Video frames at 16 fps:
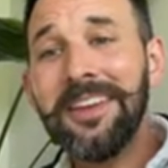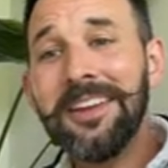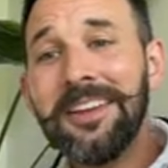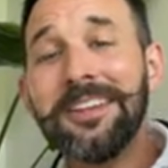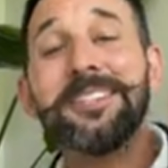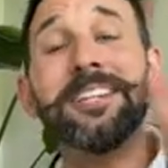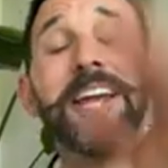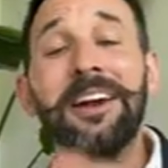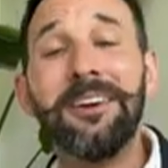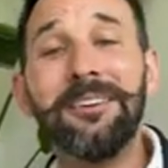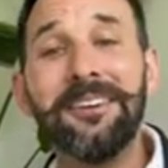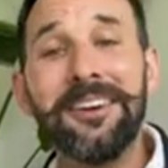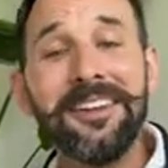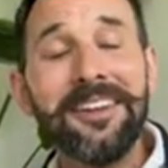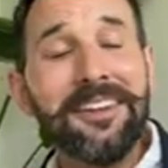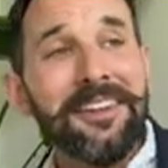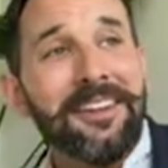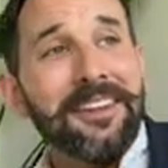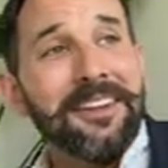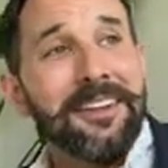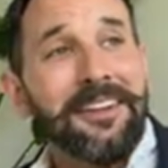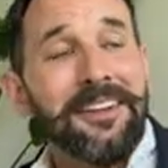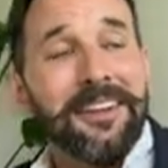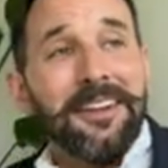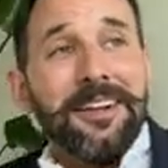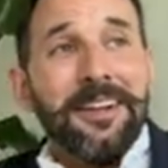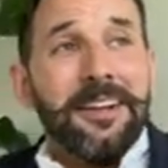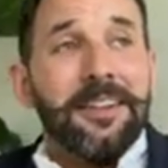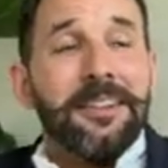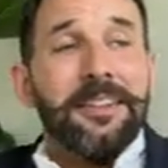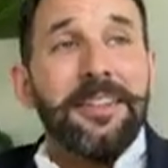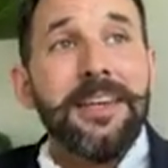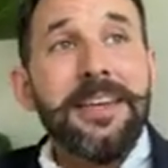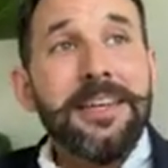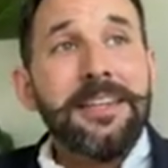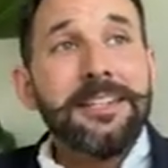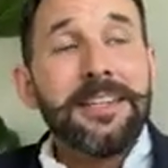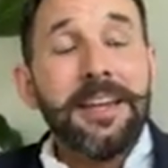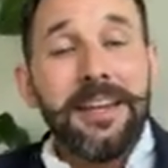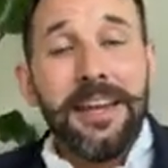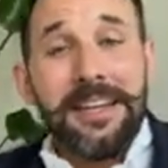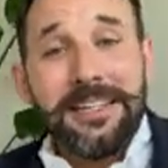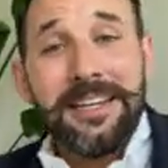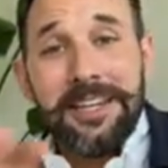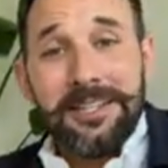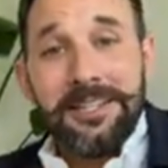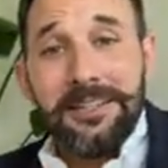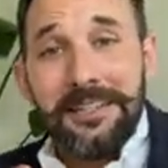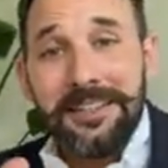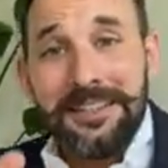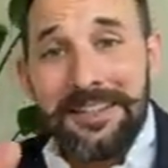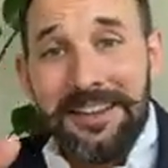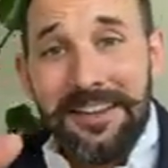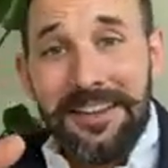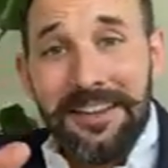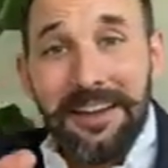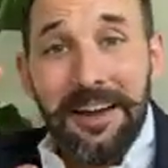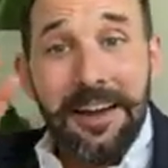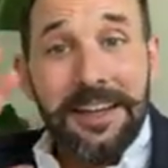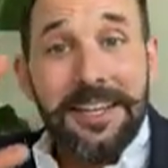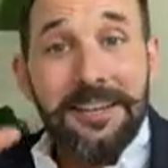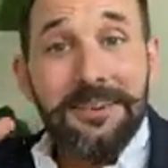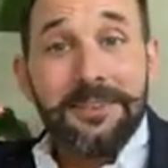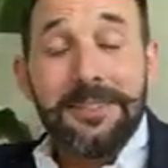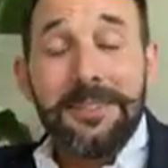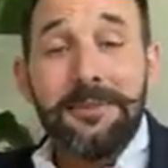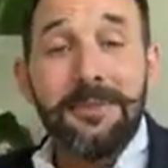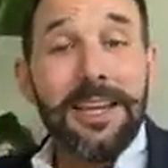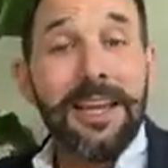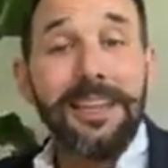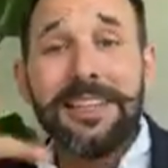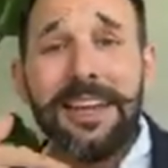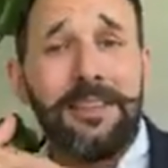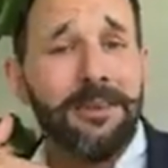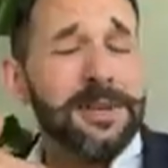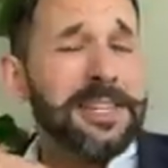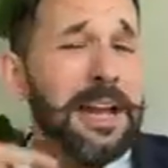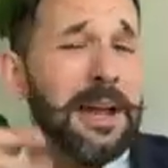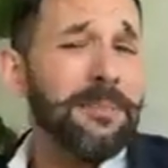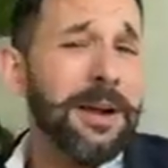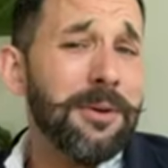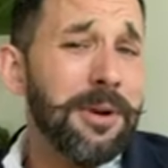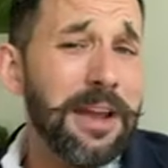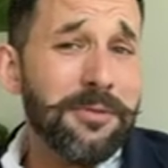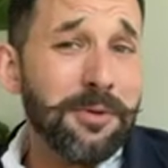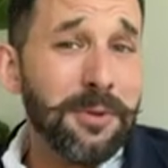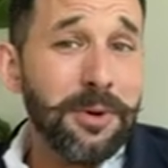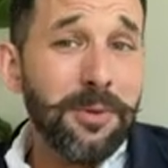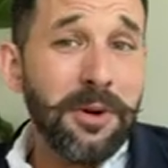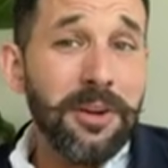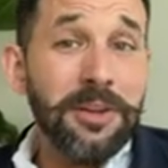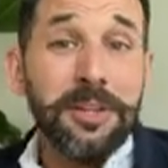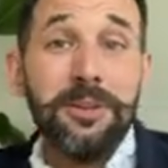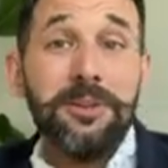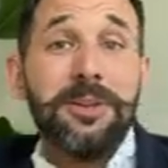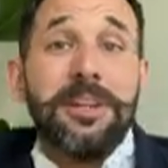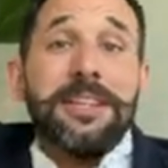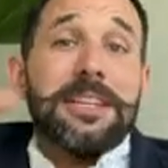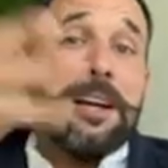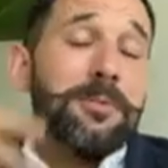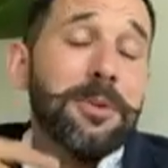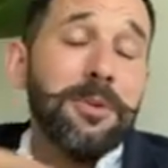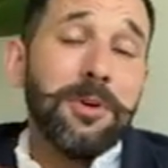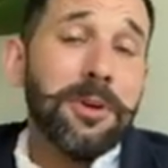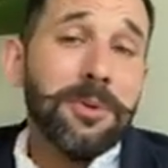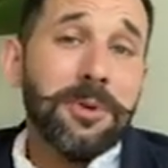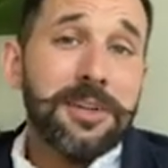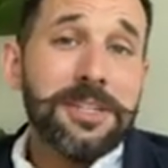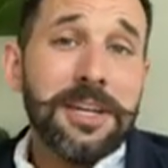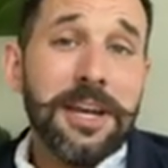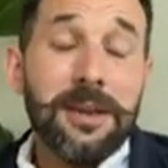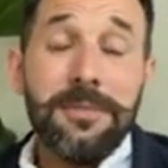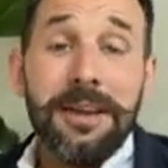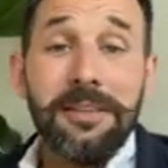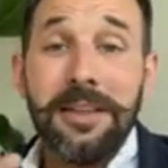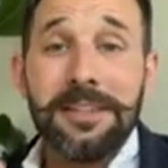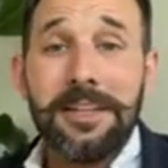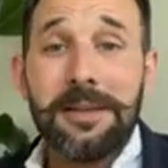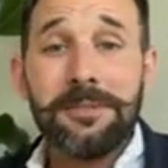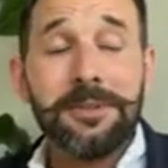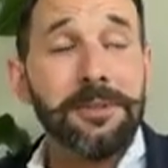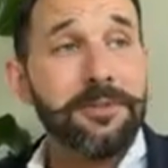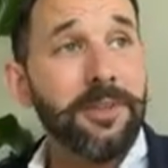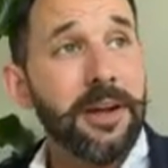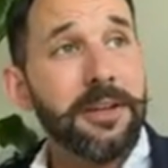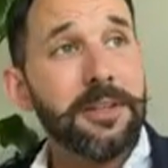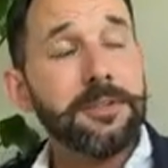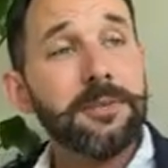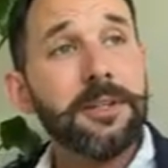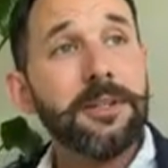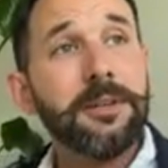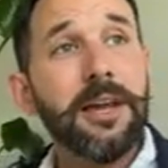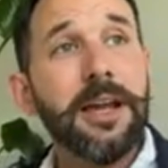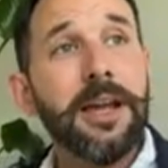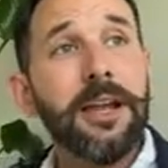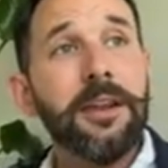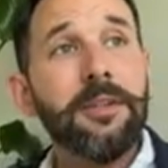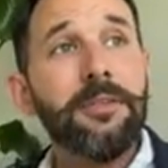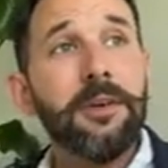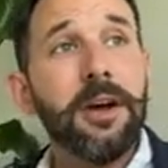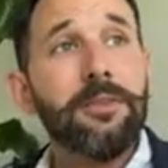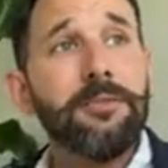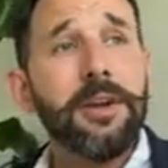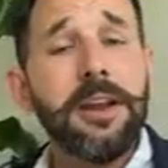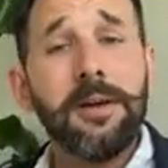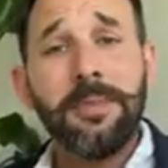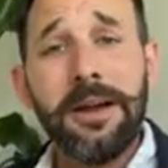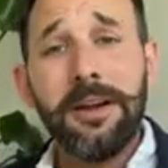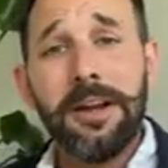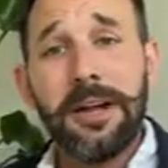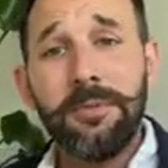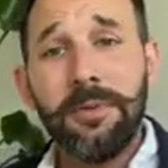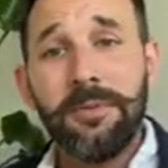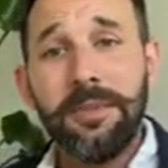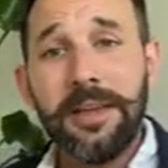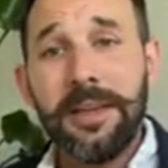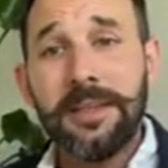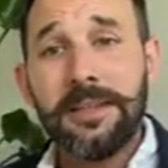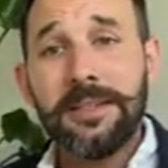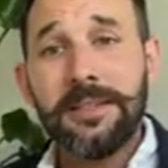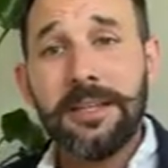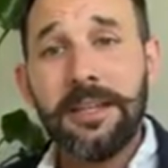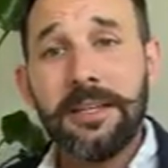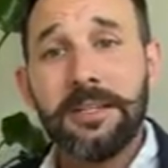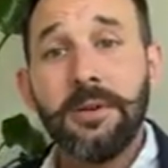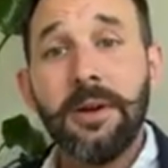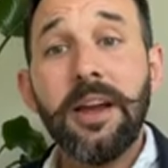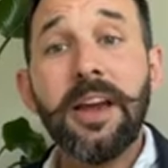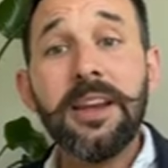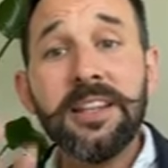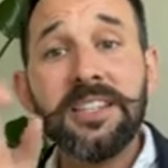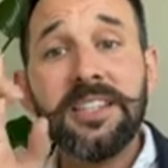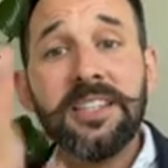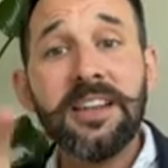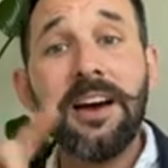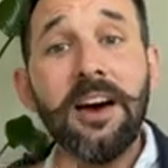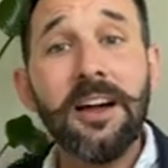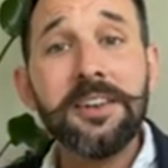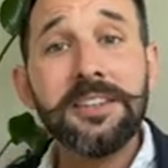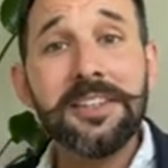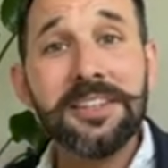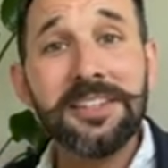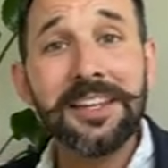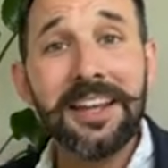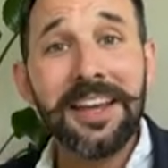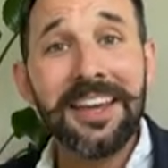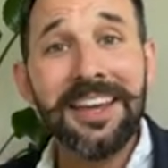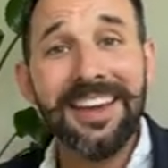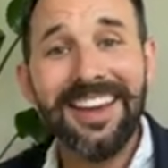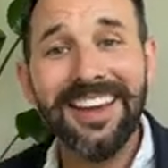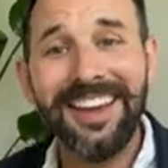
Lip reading: so these Sunday sessions, the idea is that we get together, we chat about whatever we want. You can tell me what you want to chat about. That's absolutely fine as well. And I thought I'd rant about a couple of things. So I'm going to start today.